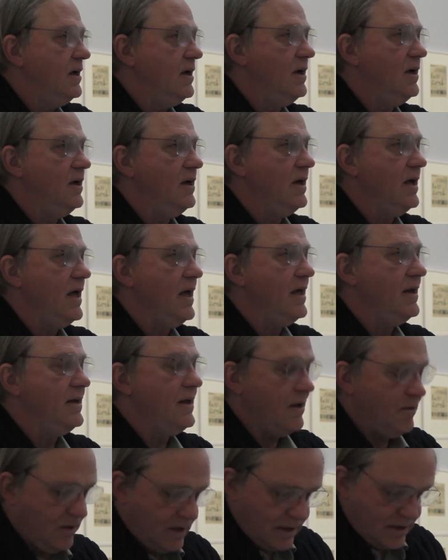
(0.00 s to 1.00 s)
uh,
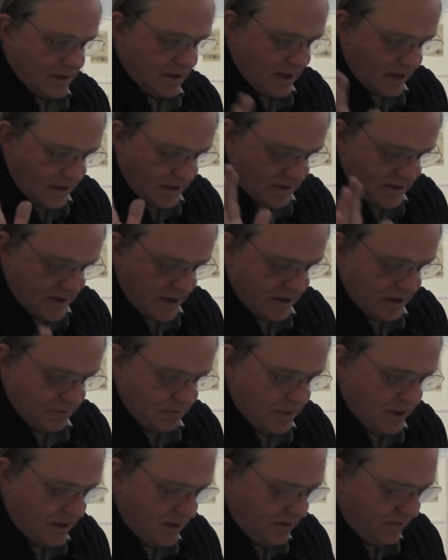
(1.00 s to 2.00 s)
and I will get to that in a
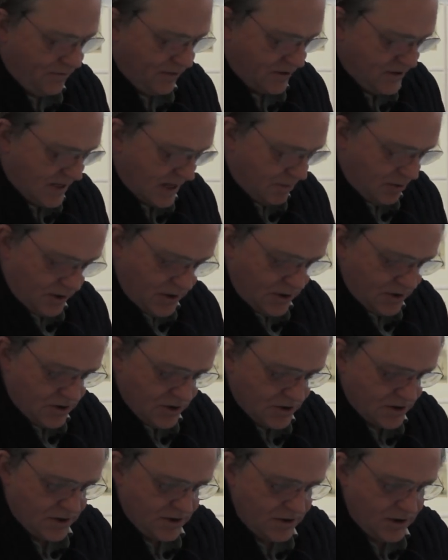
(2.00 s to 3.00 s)
second. But for example, these
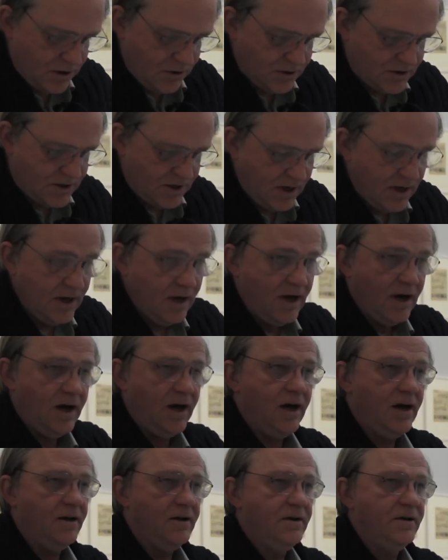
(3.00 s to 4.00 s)
are just notes
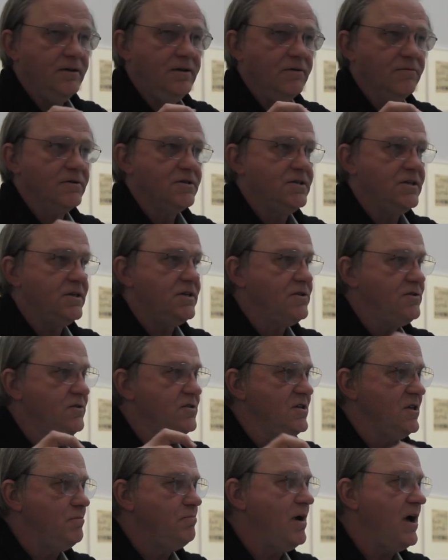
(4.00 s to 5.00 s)
on the
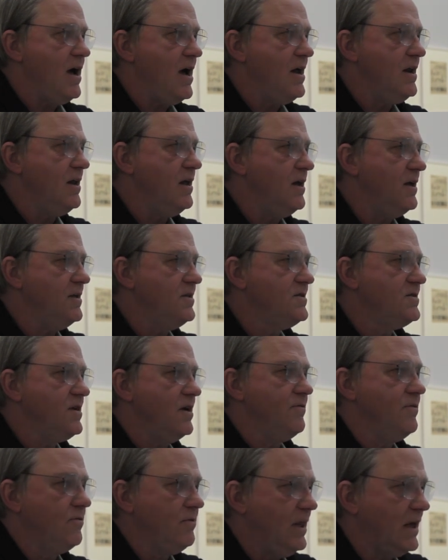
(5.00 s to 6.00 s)
resistors and pylons
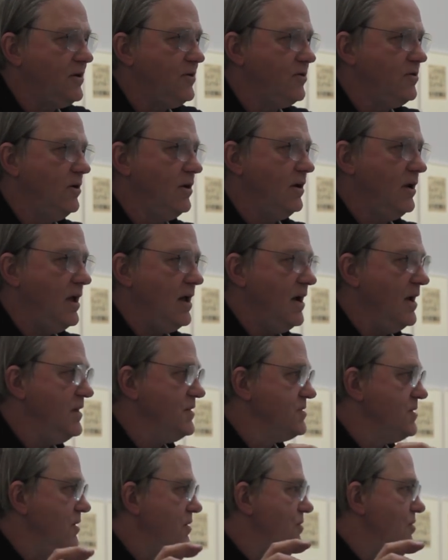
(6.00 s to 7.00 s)
of electrical
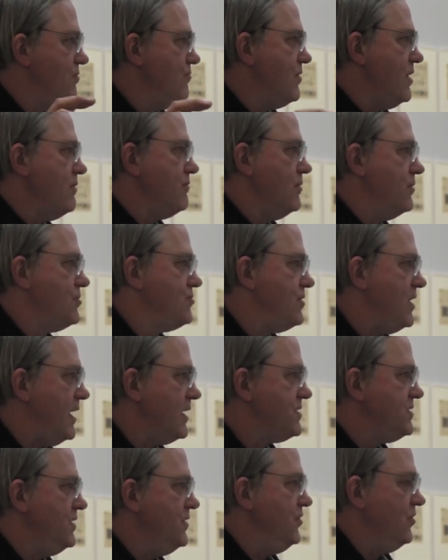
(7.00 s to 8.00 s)
lines along railroad
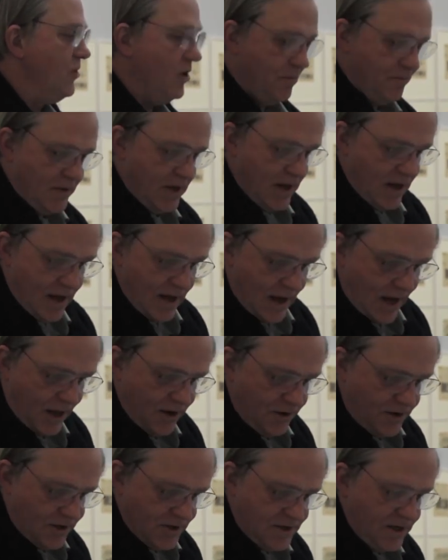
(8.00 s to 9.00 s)
tracks in Europe.
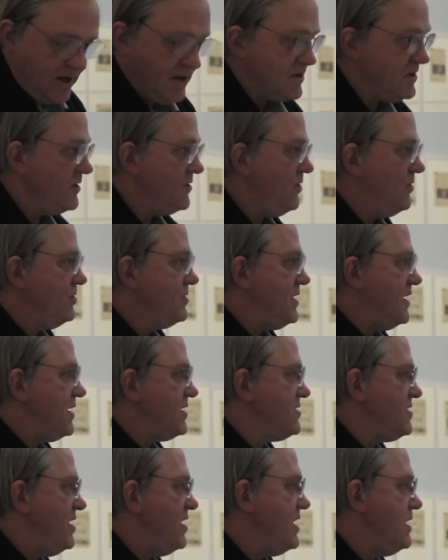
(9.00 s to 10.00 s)
And you can see it's a whole
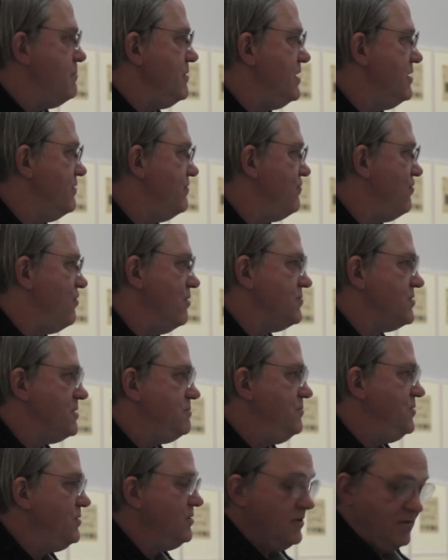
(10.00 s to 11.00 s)
taxonomy of forms.
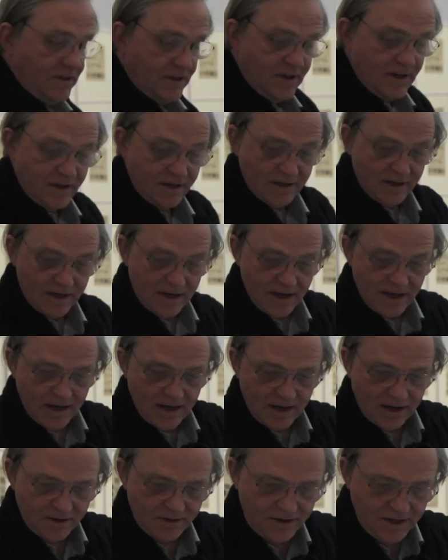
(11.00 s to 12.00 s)
It's beautifully done.
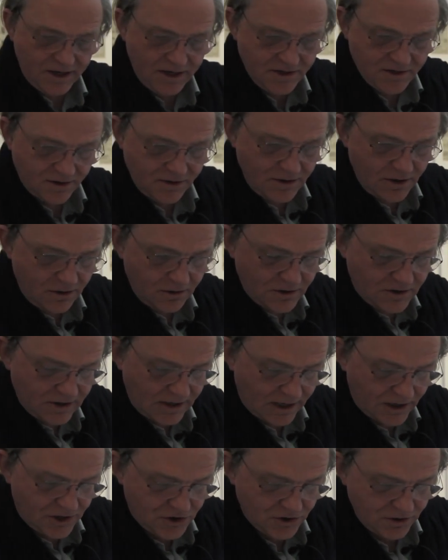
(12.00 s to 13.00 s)
These are notes,
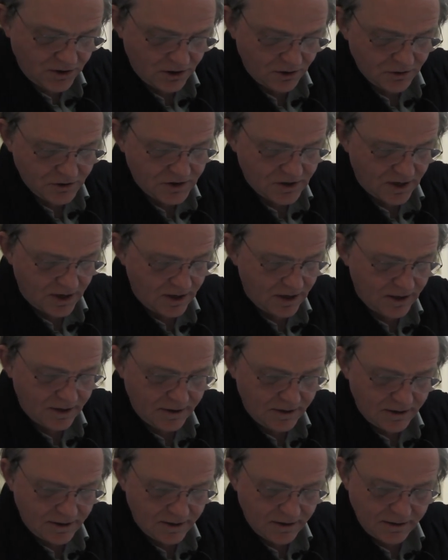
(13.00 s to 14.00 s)
lecture notes
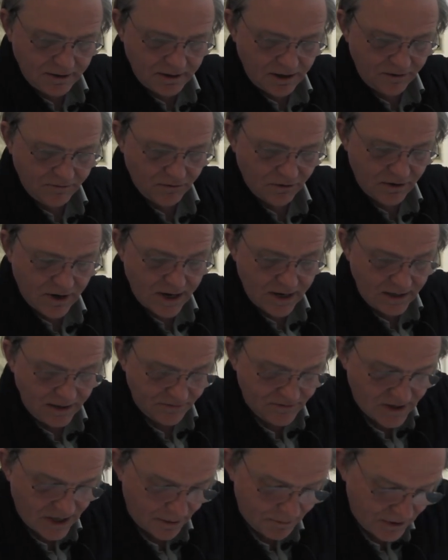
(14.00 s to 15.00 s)
on uh, a variety
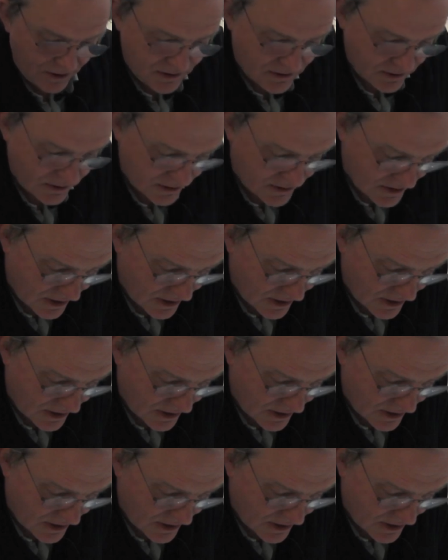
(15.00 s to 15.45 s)
of topics, and the